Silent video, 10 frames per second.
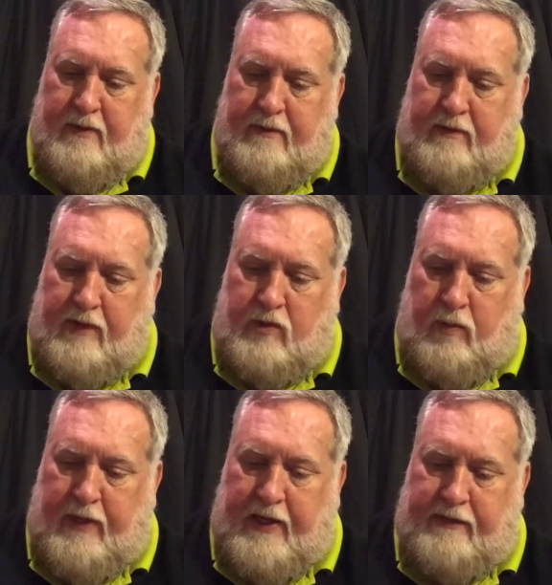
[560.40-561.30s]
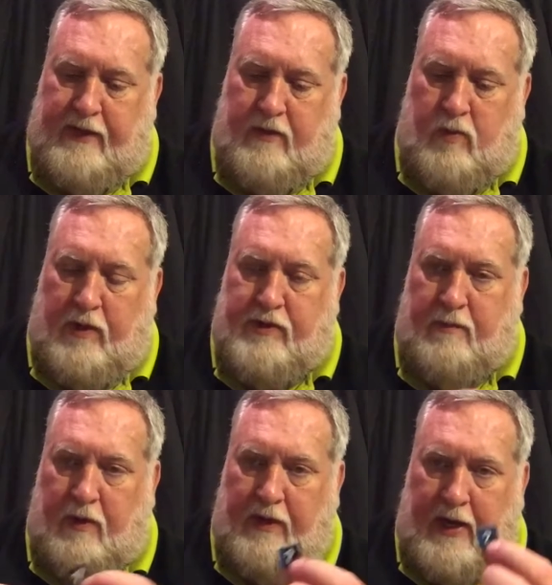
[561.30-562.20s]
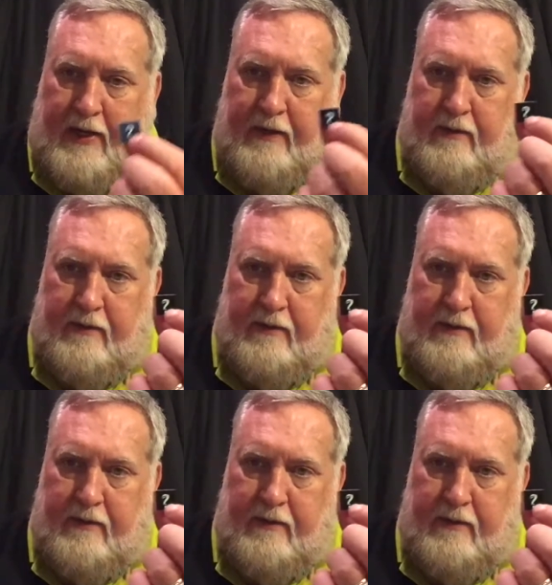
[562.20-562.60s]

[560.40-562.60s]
So each one has a question mark on it.